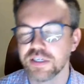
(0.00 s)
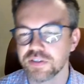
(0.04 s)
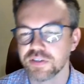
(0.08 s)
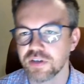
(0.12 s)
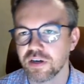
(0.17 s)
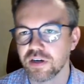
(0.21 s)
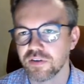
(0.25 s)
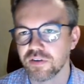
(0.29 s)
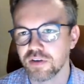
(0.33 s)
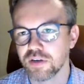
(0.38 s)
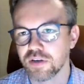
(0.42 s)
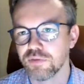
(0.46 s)
and
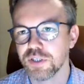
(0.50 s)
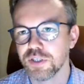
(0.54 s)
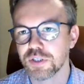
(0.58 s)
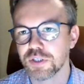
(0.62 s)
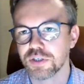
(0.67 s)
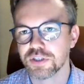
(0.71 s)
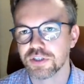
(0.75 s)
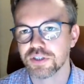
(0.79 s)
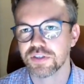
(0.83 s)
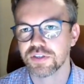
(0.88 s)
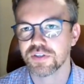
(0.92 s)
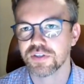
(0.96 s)
other
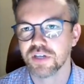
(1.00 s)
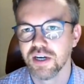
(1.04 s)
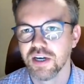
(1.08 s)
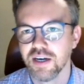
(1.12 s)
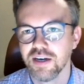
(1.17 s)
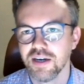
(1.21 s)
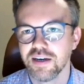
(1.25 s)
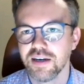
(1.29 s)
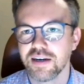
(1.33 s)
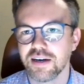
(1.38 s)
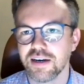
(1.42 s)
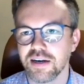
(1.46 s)
researchers
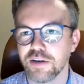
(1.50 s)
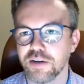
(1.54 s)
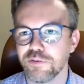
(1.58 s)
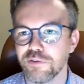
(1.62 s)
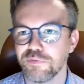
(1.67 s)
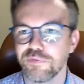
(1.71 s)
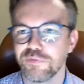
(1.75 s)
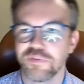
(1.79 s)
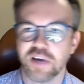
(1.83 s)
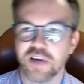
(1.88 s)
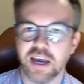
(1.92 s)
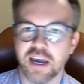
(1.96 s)
kind
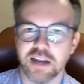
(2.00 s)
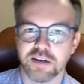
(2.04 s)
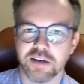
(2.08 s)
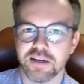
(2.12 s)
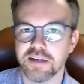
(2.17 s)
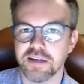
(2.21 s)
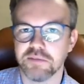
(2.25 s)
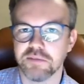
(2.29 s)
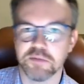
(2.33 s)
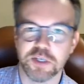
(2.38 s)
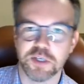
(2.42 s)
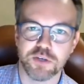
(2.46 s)
of can
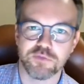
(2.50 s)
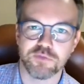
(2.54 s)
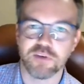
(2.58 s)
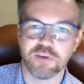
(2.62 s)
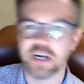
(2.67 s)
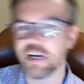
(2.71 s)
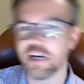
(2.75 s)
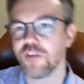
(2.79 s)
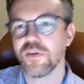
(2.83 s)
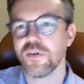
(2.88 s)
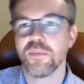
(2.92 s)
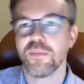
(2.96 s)
you know
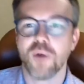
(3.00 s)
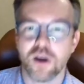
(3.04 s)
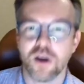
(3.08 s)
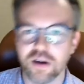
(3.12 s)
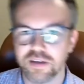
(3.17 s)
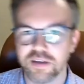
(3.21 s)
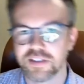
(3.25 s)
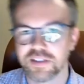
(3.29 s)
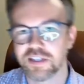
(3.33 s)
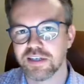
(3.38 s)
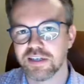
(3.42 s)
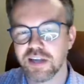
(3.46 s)
write other
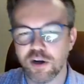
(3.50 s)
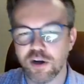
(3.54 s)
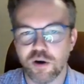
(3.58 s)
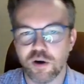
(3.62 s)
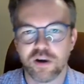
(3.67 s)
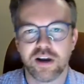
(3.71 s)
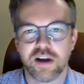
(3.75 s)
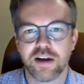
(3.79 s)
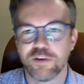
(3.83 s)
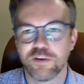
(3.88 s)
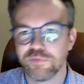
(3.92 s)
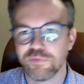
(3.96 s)
models, and they're all
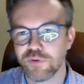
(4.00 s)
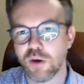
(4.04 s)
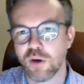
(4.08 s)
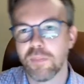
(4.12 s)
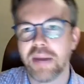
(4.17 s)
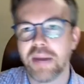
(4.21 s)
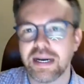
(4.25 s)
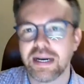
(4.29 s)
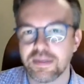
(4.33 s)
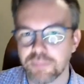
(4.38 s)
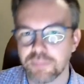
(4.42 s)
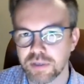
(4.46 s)
kind of
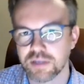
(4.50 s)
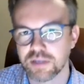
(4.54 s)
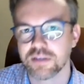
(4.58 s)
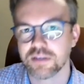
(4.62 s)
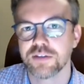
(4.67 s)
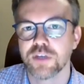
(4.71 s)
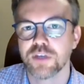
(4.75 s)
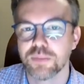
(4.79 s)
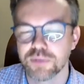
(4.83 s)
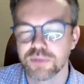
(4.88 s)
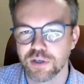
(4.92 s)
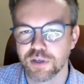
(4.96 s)
compatible in
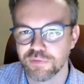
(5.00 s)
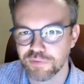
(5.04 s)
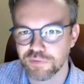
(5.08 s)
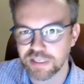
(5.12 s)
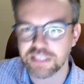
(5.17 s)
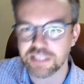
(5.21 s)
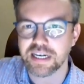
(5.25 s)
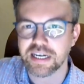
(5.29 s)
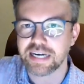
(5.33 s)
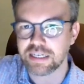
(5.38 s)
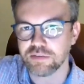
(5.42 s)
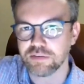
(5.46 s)
terms of
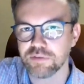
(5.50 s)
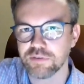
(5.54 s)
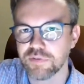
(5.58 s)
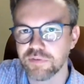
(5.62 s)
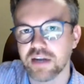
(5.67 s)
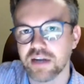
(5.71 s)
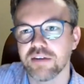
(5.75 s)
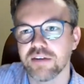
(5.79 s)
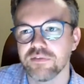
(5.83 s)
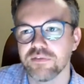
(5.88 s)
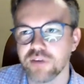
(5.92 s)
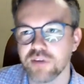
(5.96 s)
interacting with
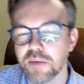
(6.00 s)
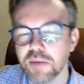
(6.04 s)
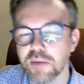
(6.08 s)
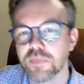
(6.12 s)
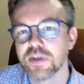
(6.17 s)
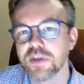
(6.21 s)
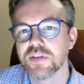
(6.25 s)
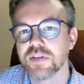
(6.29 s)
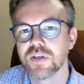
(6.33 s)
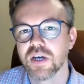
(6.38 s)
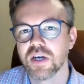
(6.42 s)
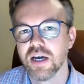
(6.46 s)
that
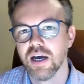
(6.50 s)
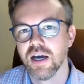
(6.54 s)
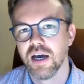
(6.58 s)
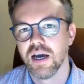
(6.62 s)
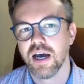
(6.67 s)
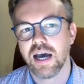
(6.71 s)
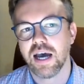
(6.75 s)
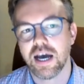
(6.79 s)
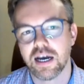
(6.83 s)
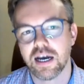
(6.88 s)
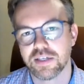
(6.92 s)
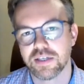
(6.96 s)
environment.
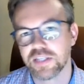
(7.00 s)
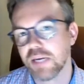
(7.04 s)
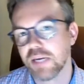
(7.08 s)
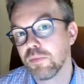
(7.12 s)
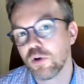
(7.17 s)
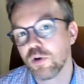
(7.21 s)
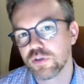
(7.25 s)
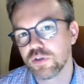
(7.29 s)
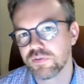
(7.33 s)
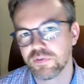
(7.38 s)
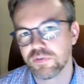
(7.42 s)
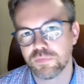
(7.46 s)
Uh, same
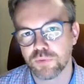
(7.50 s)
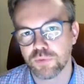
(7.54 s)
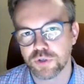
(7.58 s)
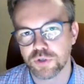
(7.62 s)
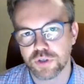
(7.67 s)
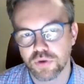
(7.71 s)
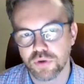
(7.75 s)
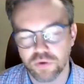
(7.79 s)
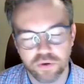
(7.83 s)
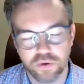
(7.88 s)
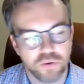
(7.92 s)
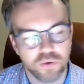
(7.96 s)
goes with
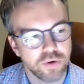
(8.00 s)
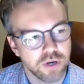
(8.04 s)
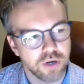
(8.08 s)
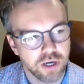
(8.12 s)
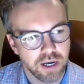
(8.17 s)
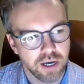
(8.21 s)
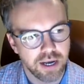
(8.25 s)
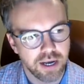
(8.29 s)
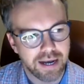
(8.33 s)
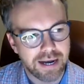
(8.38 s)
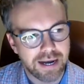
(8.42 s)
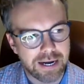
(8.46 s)
MuJoCo.
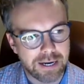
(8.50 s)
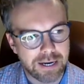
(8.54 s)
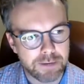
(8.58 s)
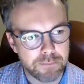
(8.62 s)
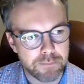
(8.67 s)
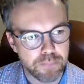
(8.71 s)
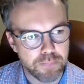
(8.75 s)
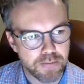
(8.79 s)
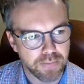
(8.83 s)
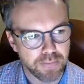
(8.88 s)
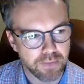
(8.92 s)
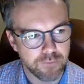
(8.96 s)

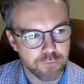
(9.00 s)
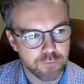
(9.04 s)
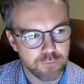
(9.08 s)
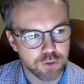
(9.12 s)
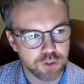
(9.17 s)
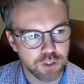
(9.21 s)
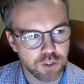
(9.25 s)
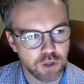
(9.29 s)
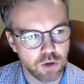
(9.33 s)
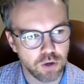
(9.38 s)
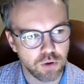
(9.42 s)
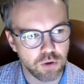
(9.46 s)
Um,
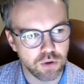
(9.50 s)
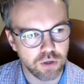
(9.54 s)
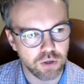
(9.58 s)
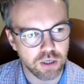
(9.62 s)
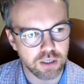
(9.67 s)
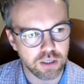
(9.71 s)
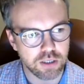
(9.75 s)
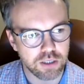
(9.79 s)
so